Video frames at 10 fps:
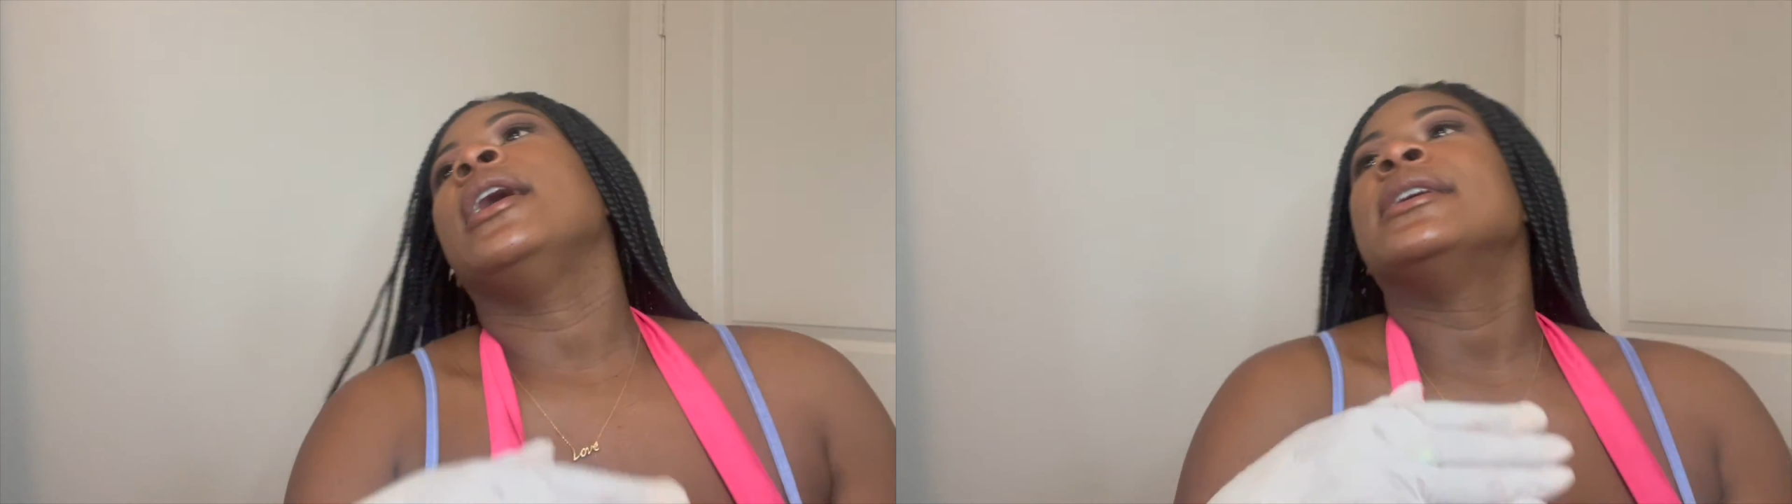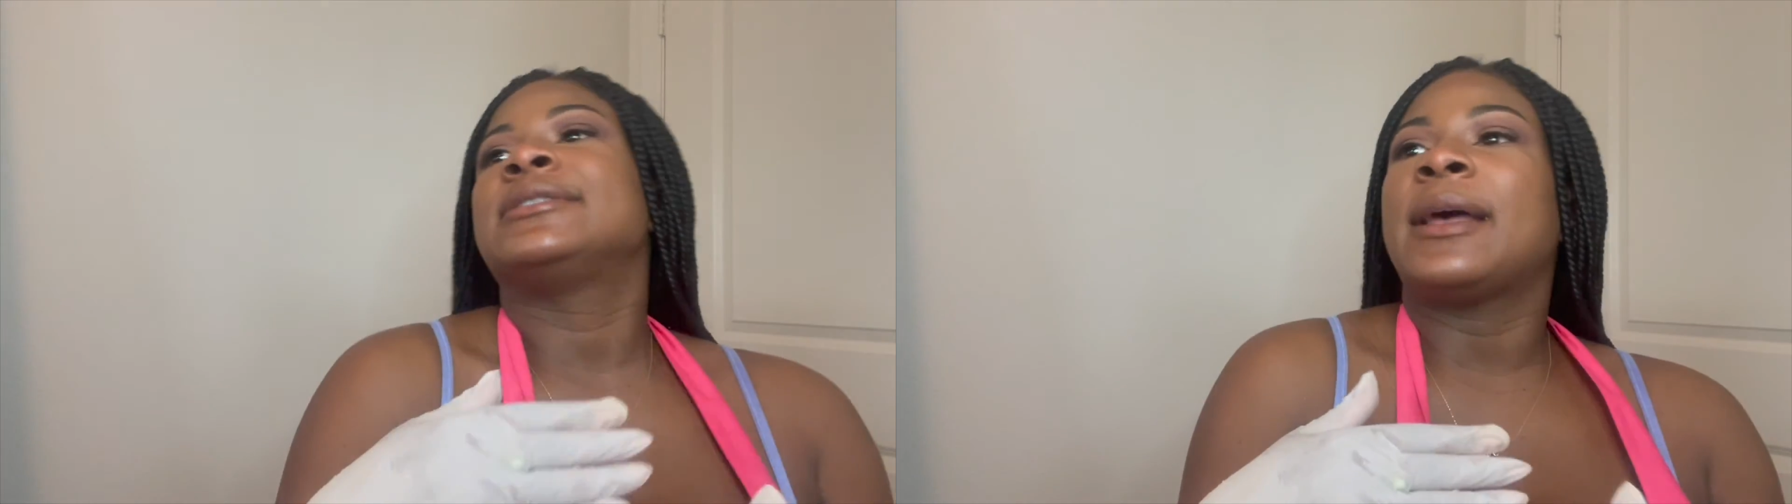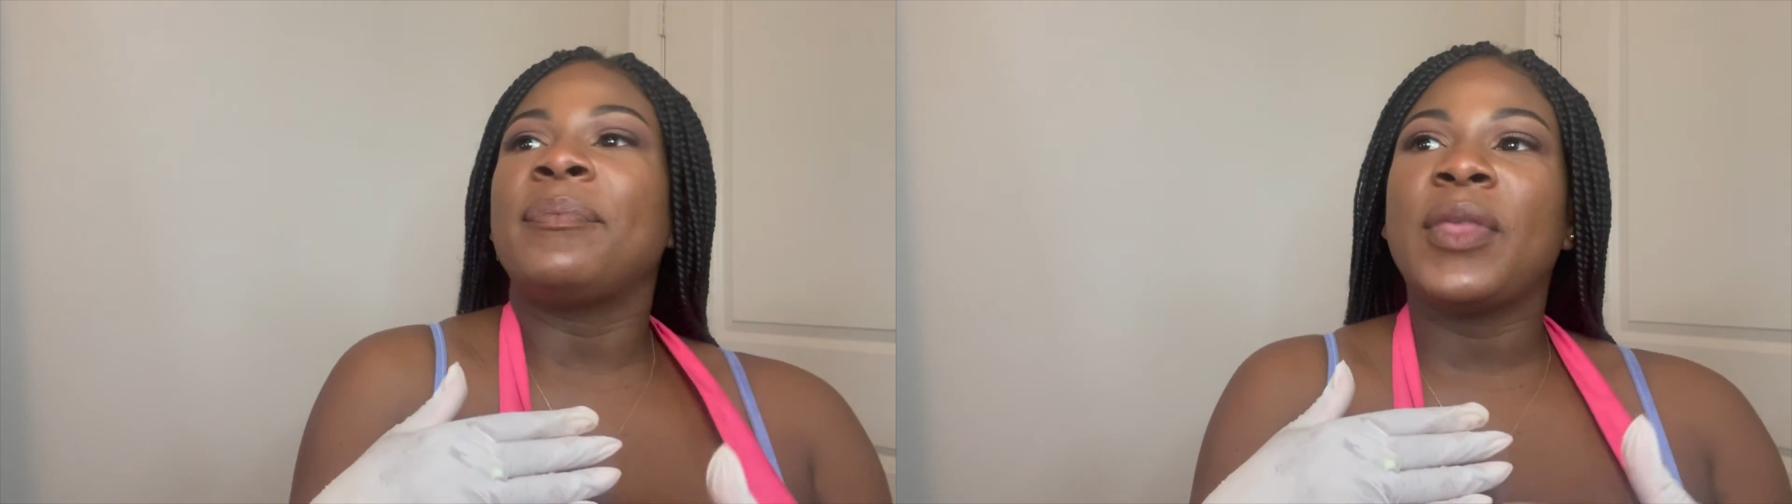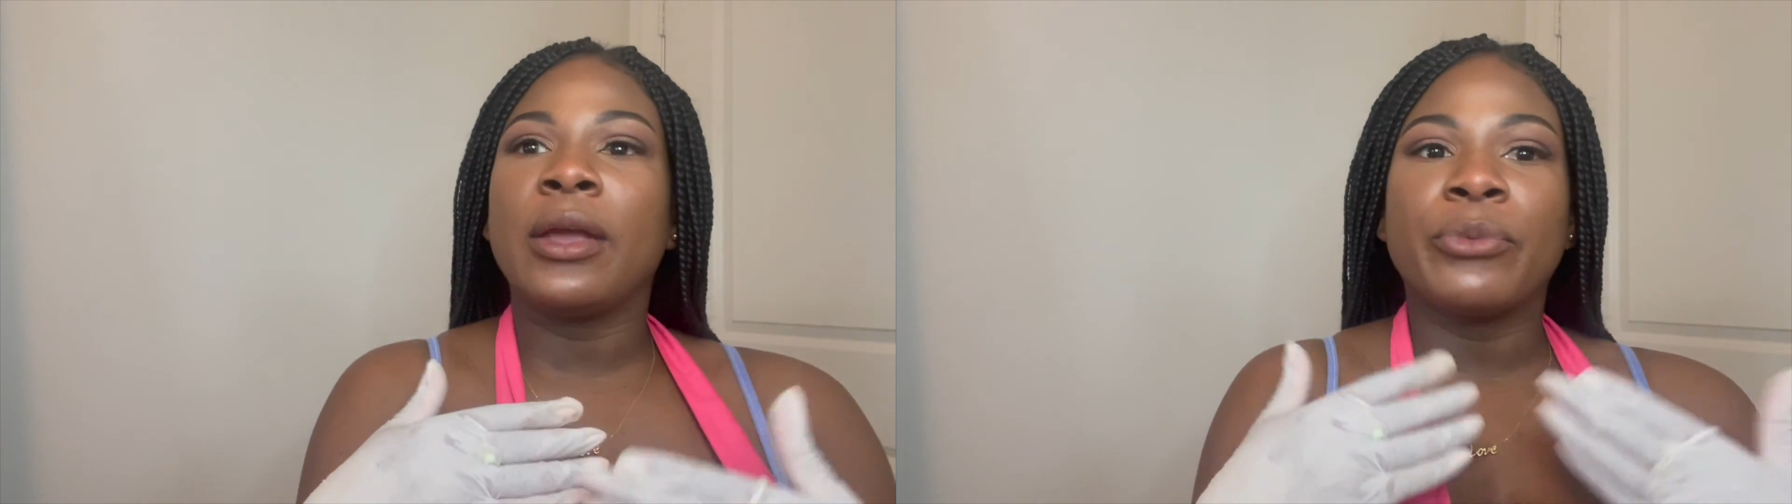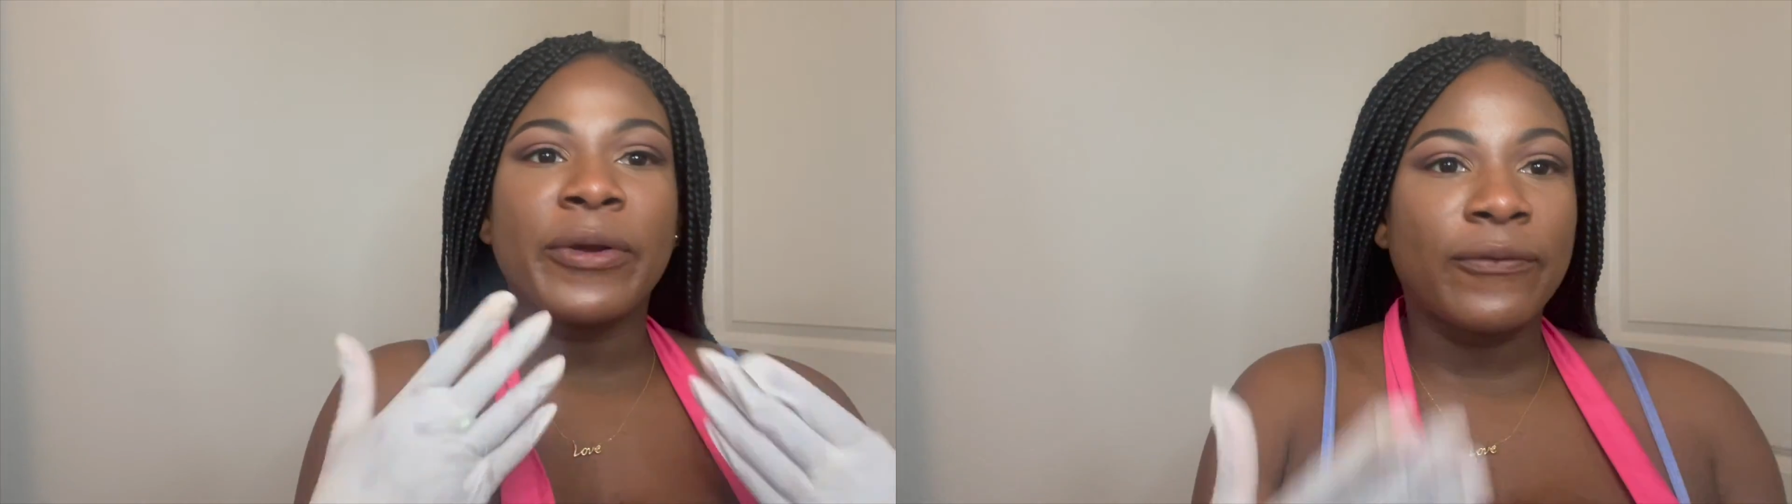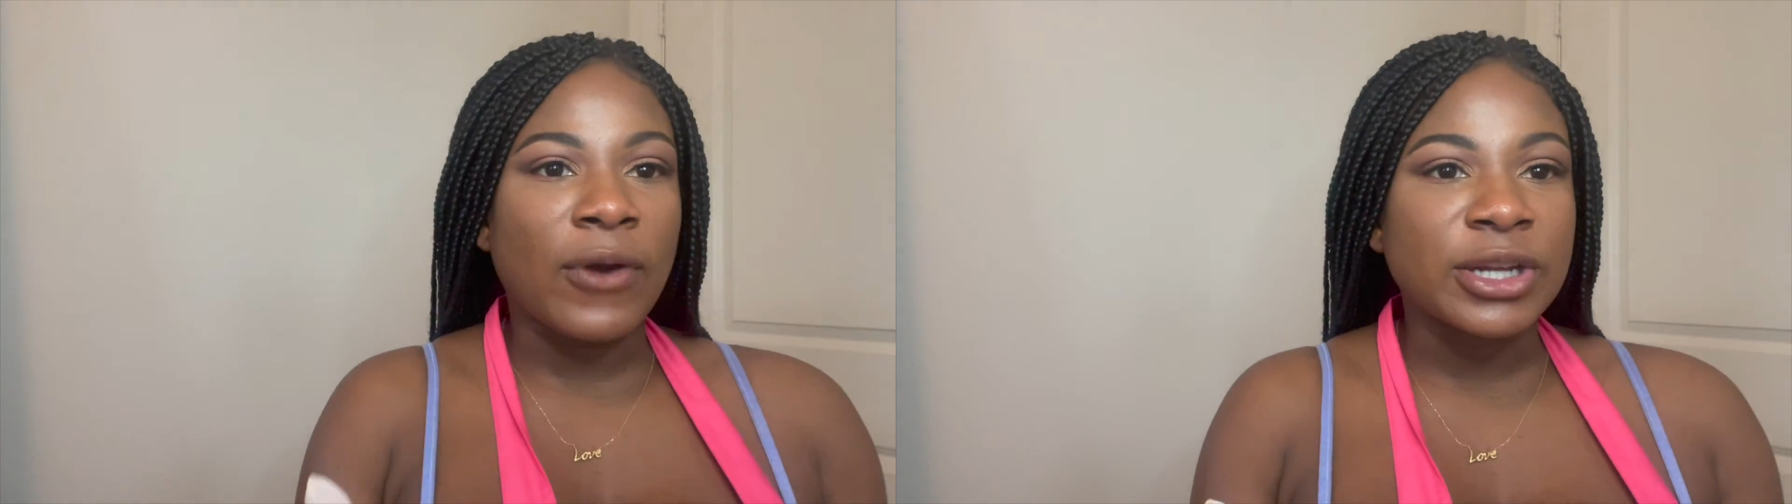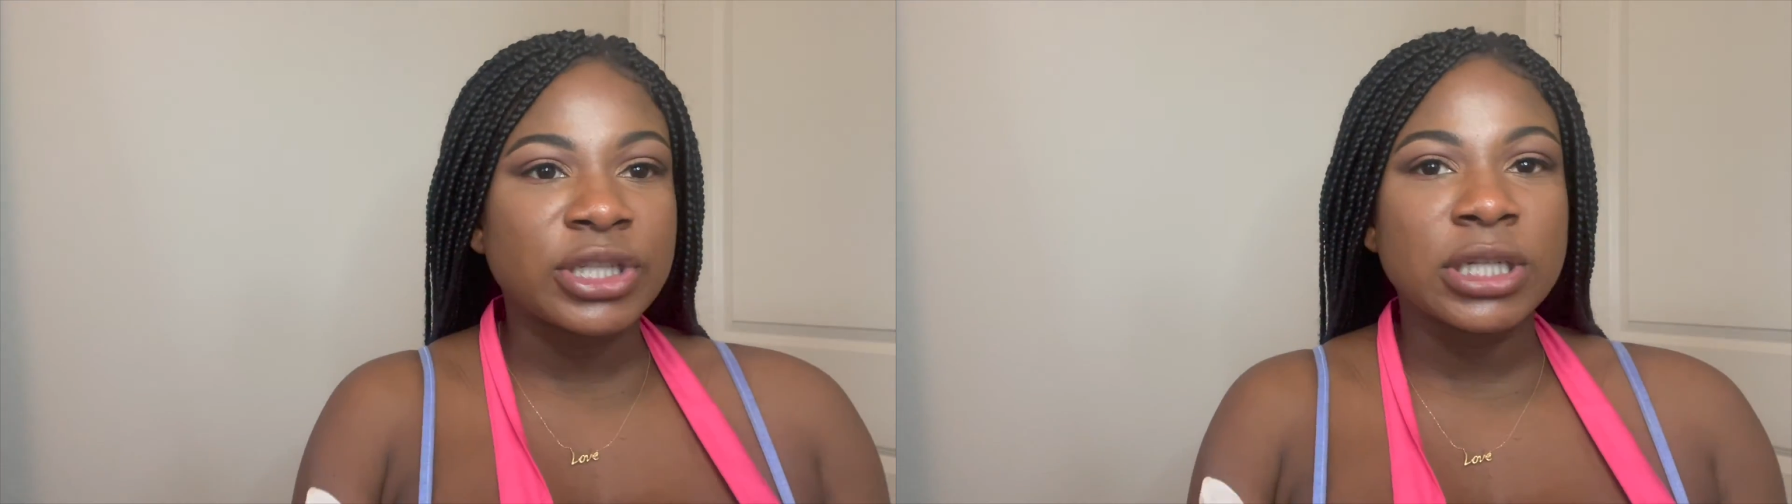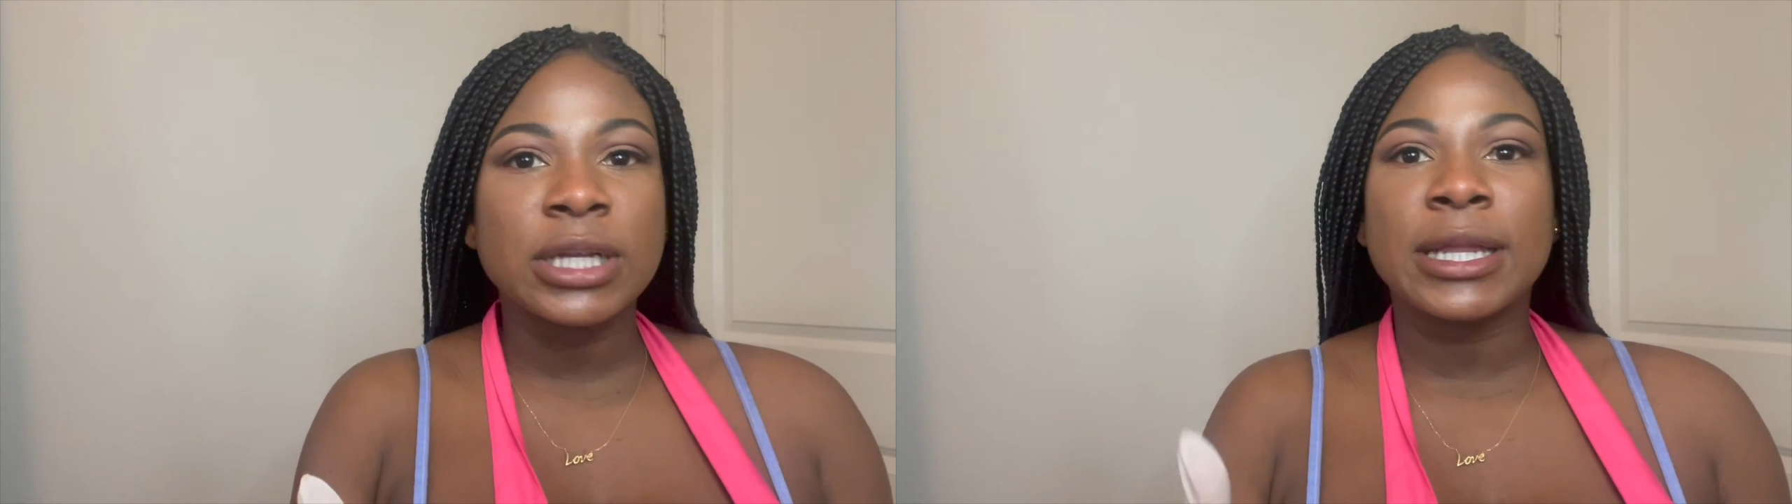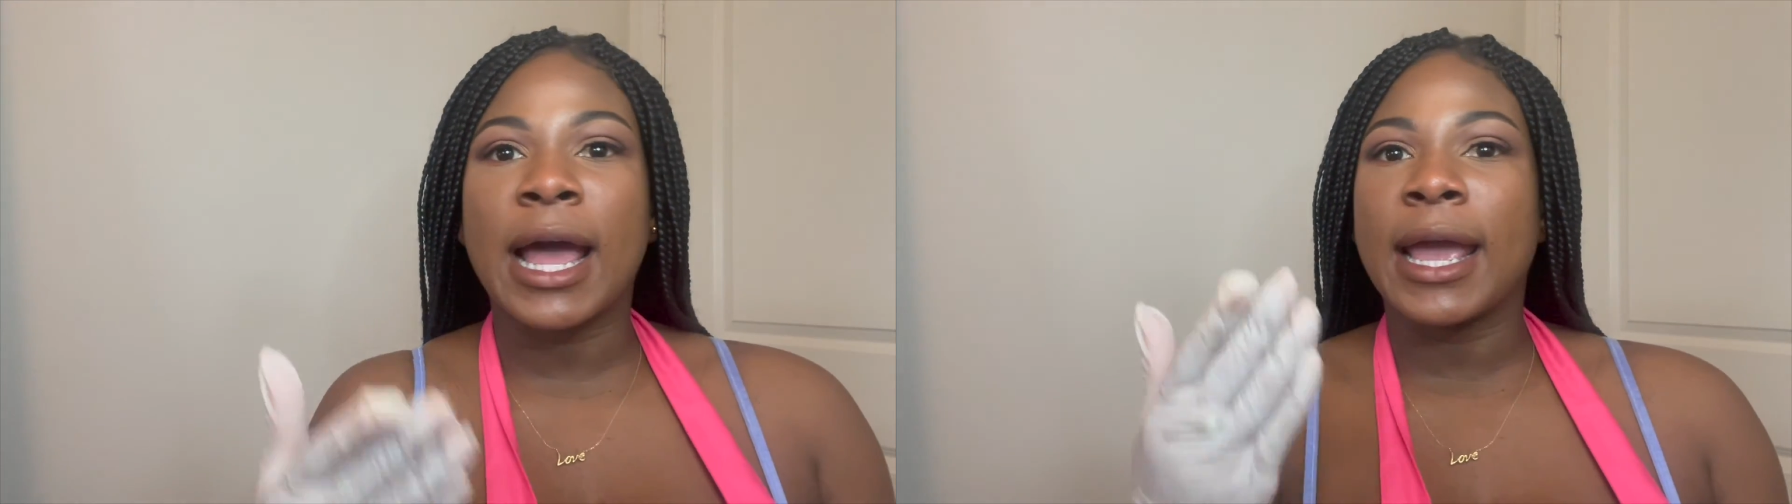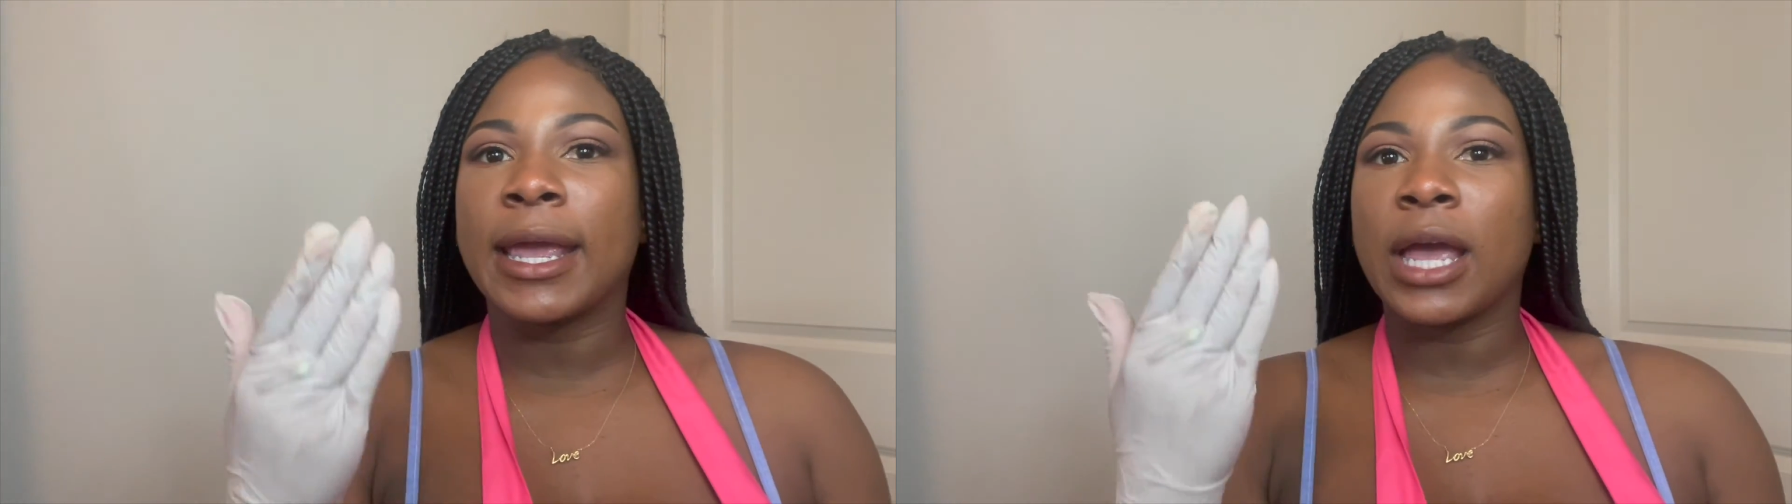something refreshing
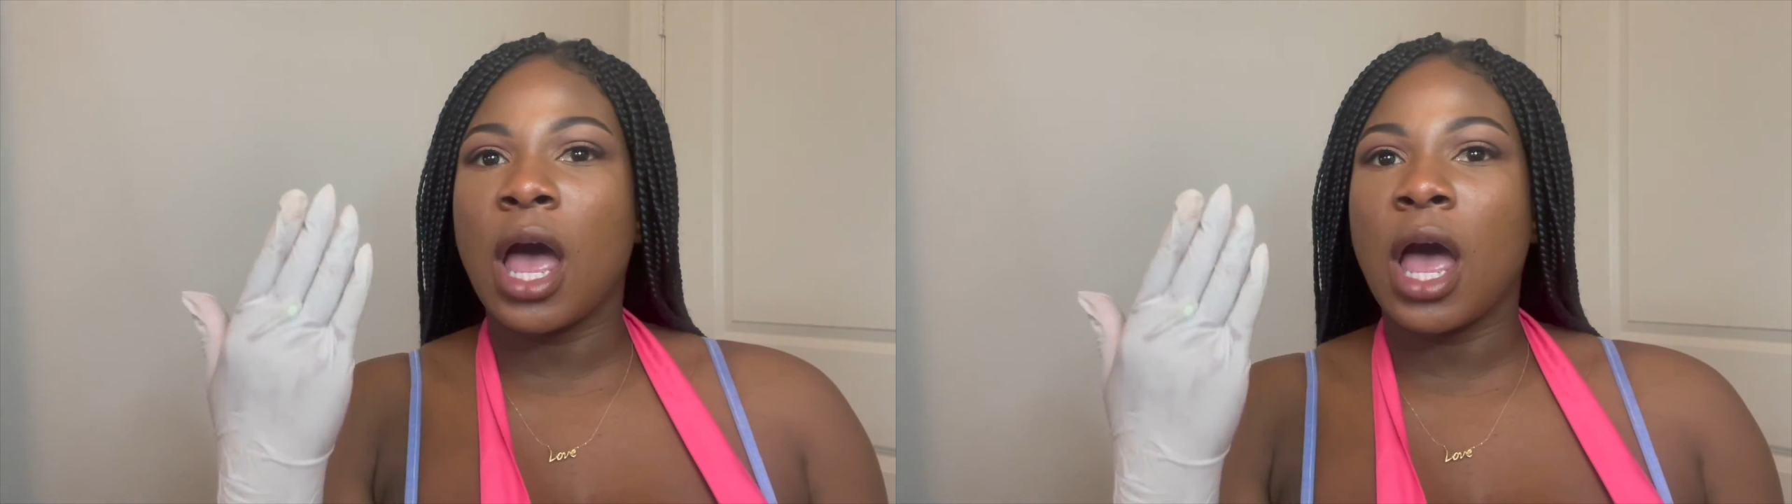like